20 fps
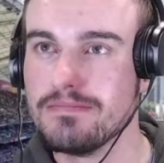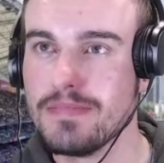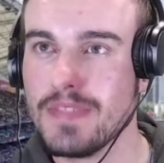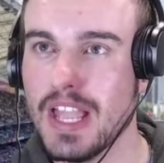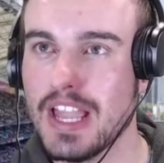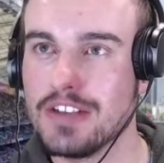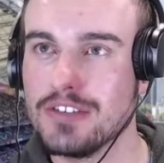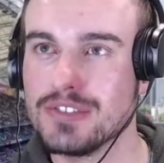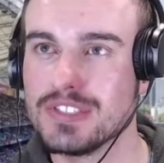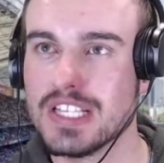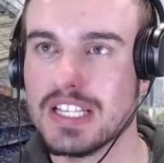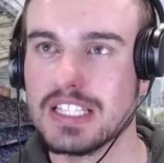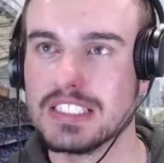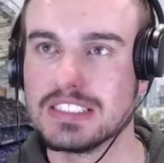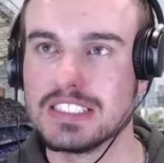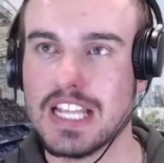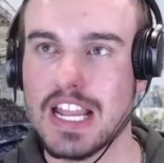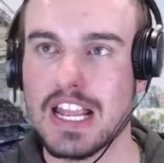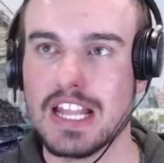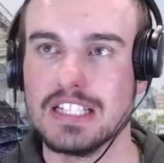And New Zealand
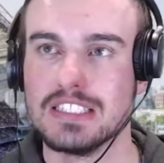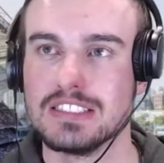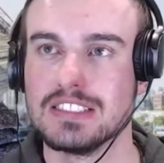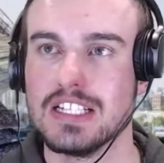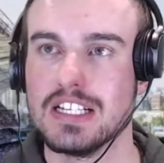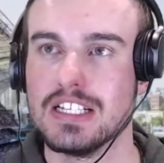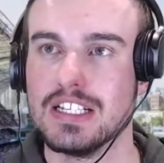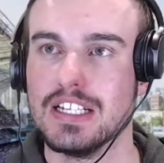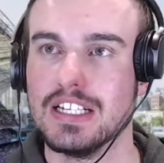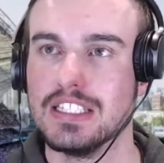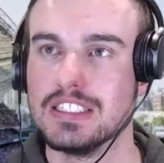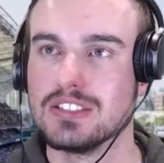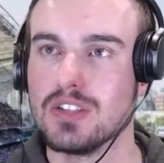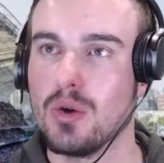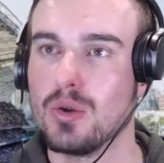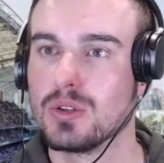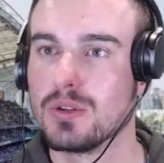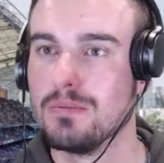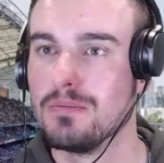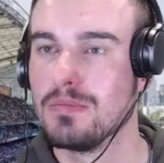10 says
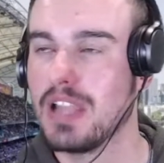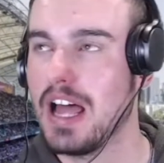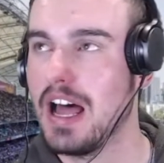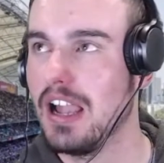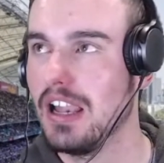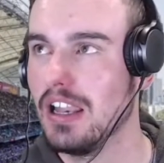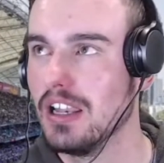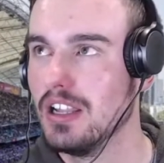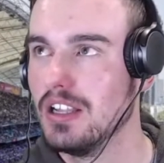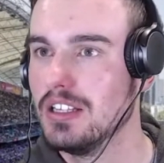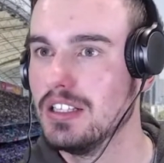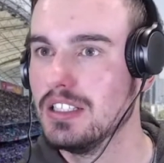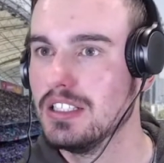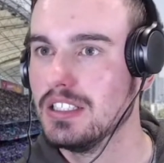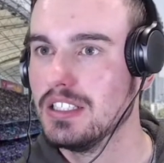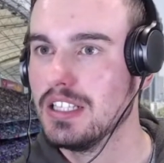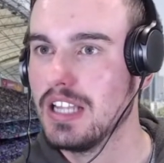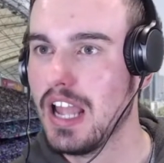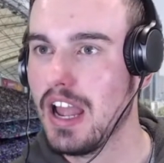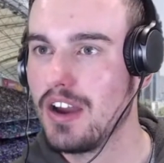Utum Lal.
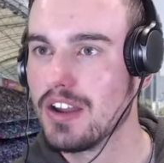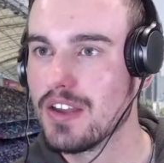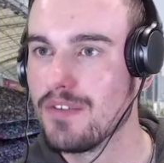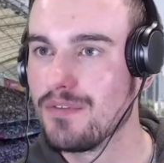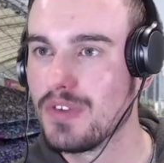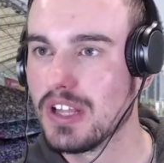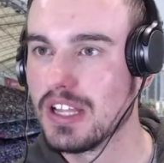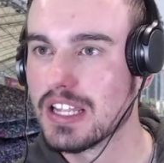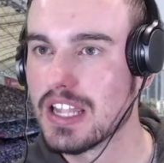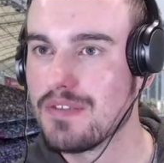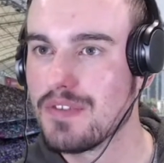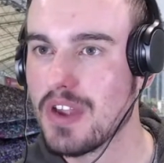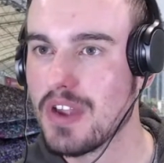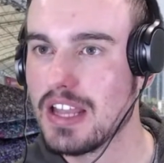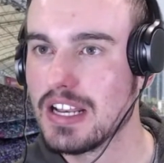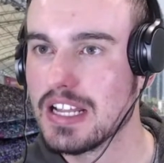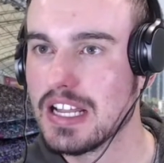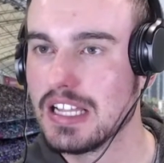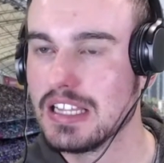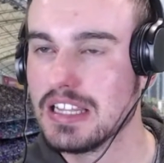How are you feeling? Have you had
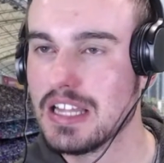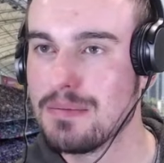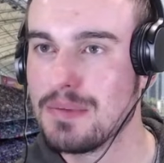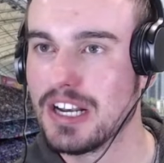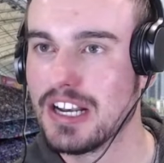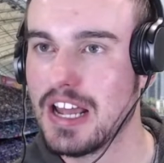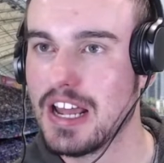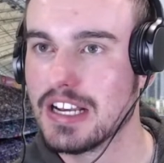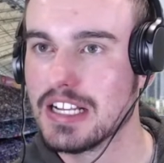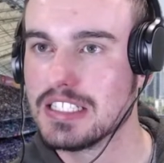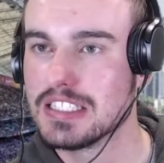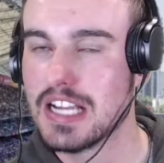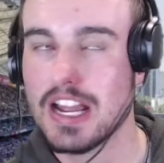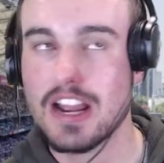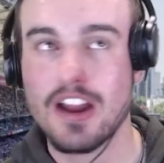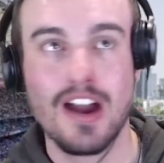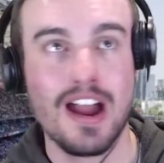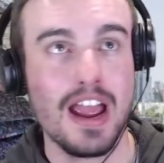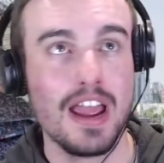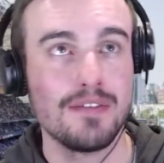any lemon and honey today?
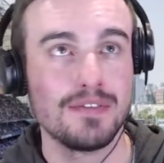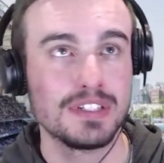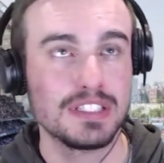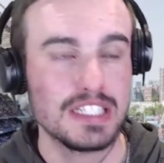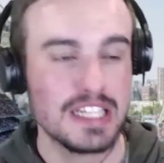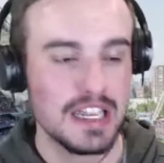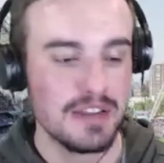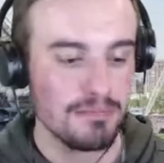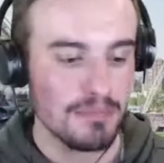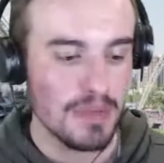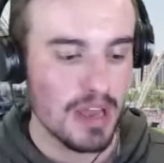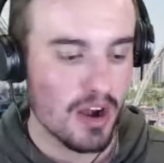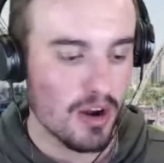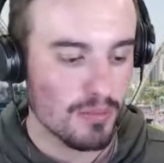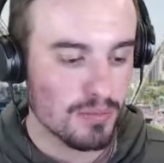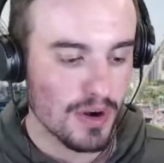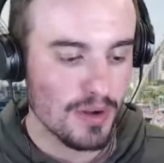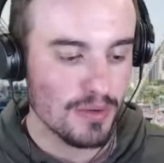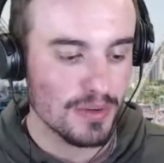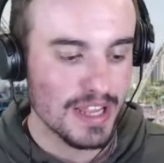I haven't yet, but I'll
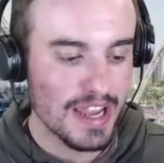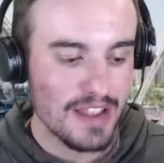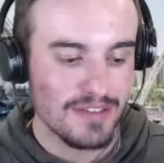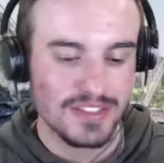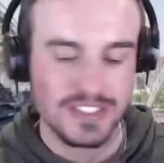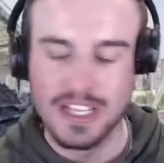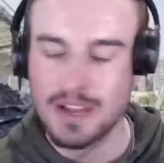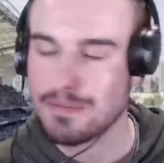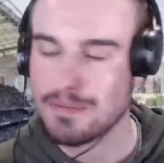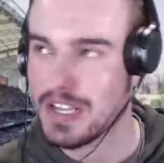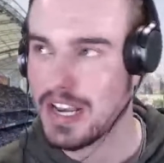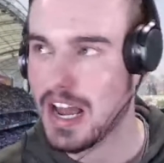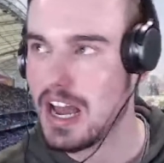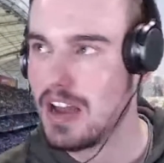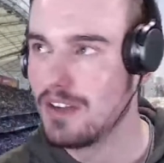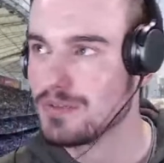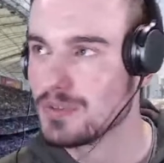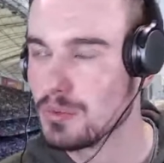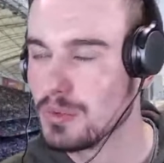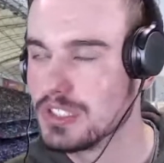probably have something
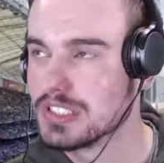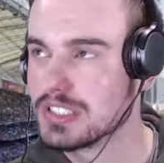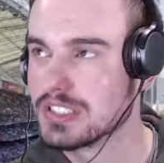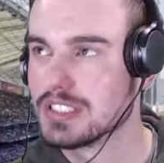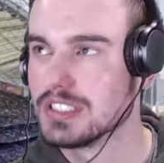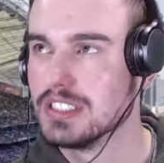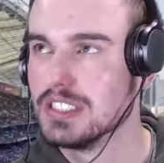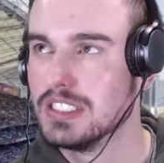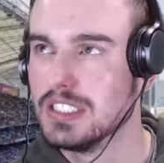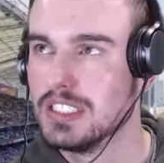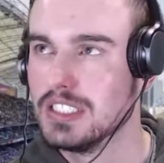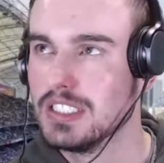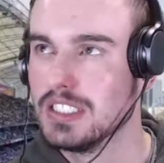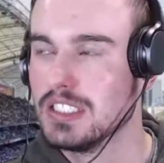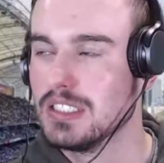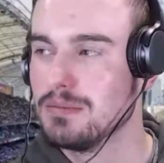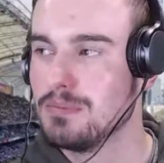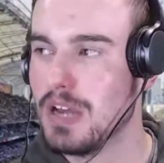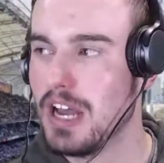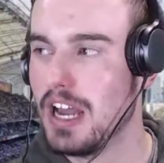afterwards.
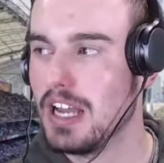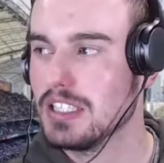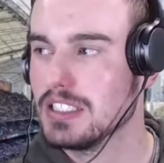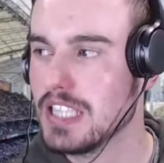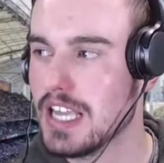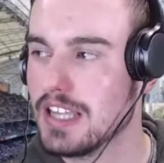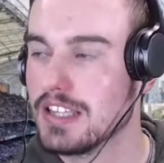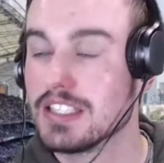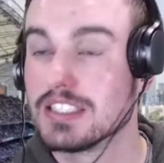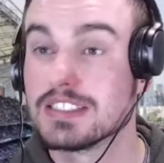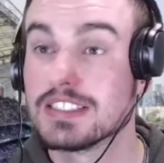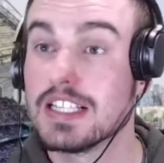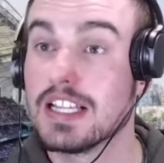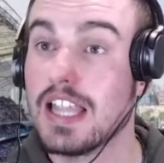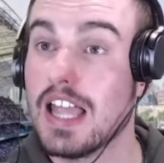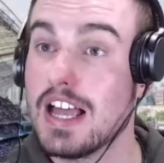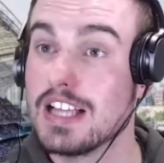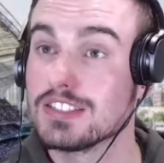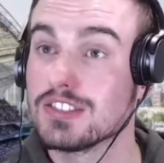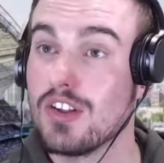But yeah, this is the
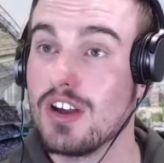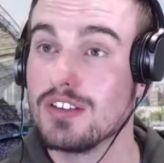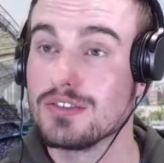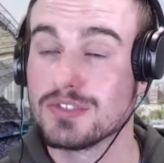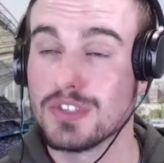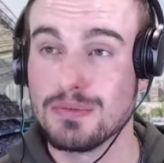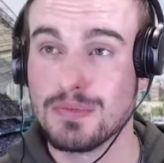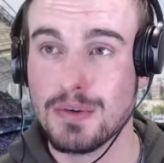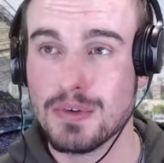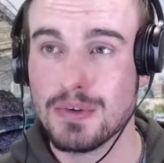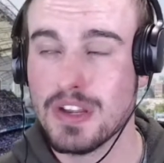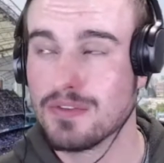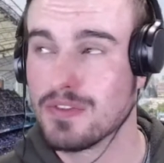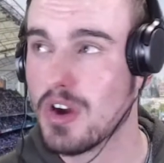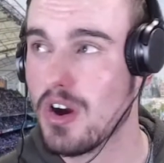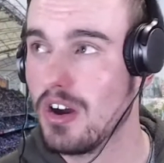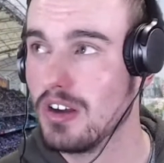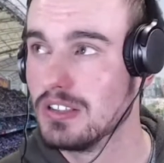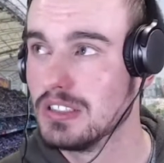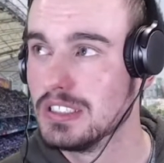last live stream that we have
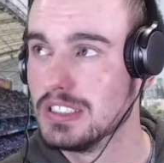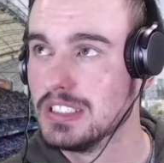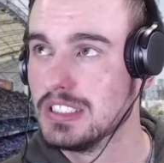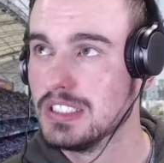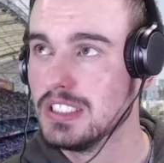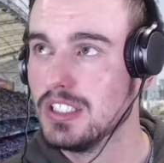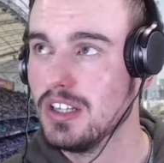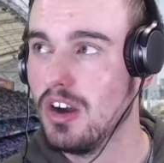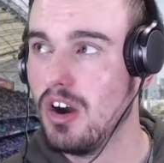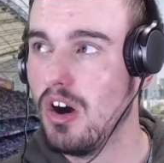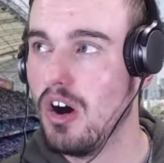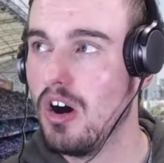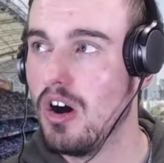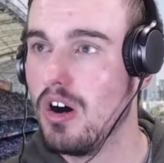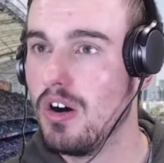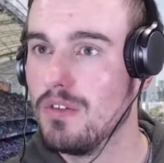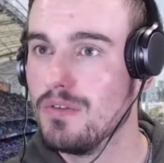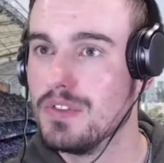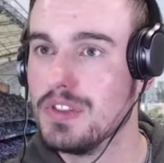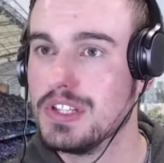got
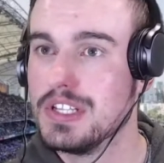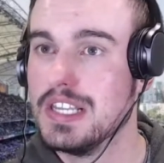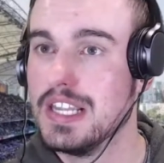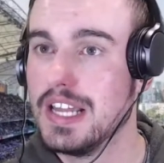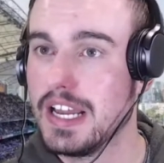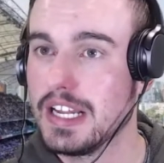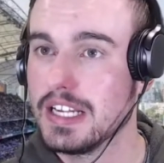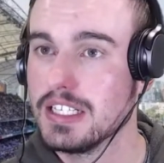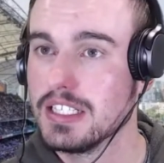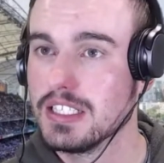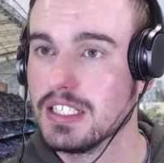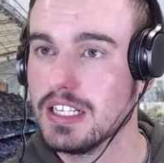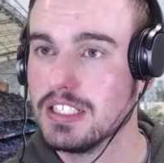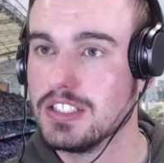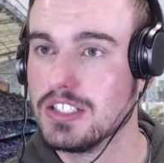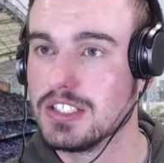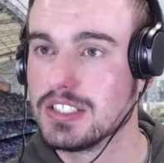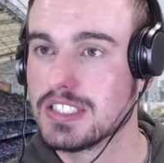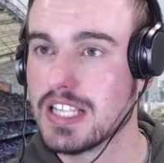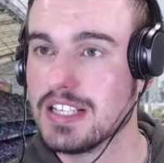of the day. And
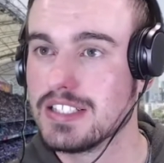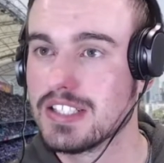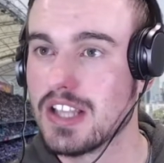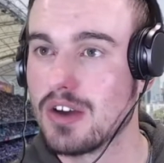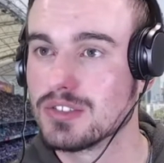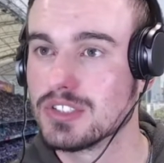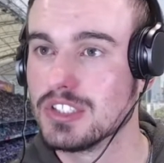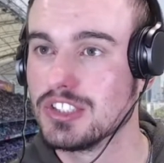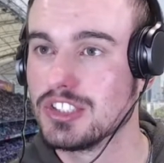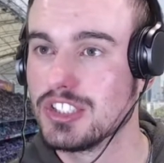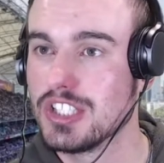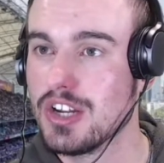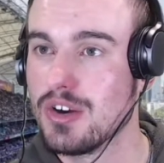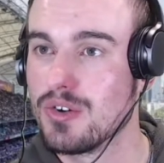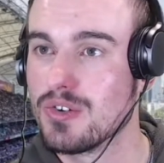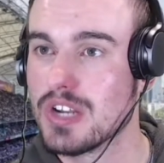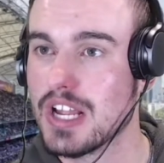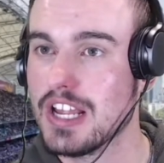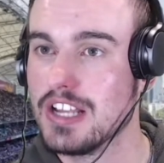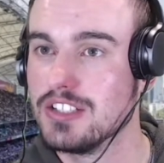did you see Skelton
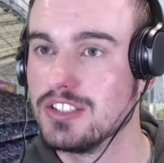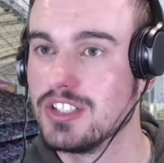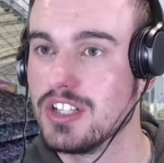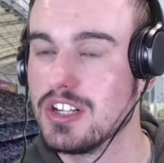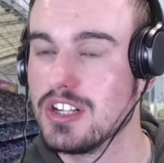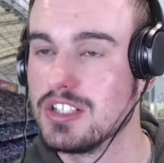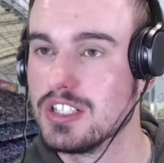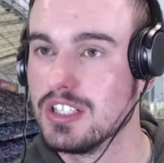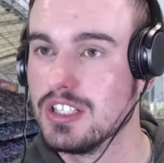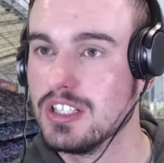Shield injured?